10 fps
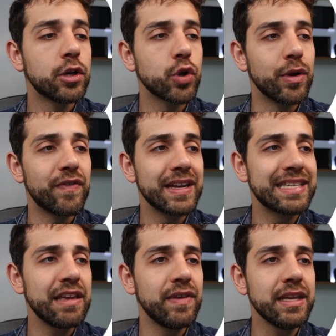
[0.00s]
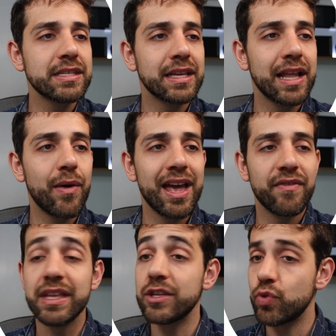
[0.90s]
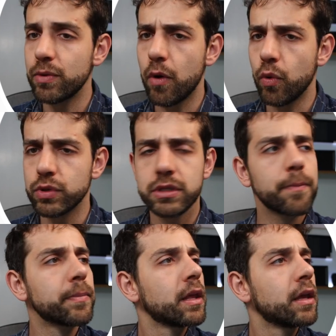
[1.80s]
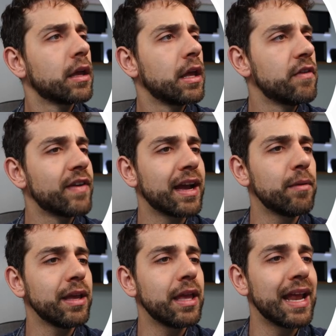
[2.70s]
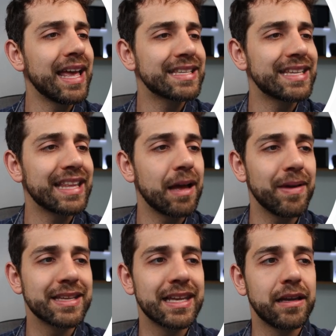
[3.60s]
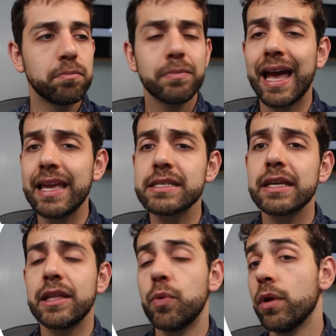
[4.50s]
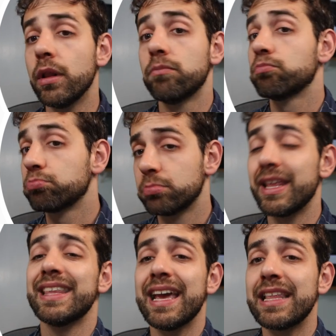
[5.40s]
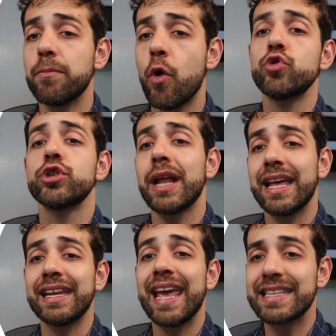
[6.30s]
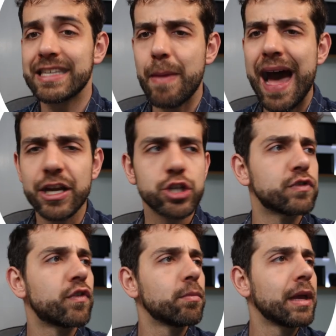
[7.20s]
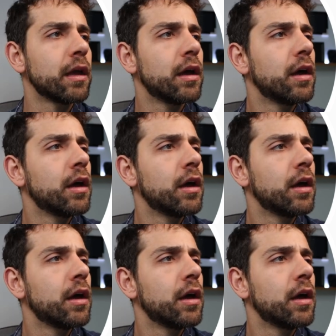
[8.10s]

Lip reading: So if I save it, now I have the three modes. If I come here and set up as a night, they will detect the motion and get some actions for me.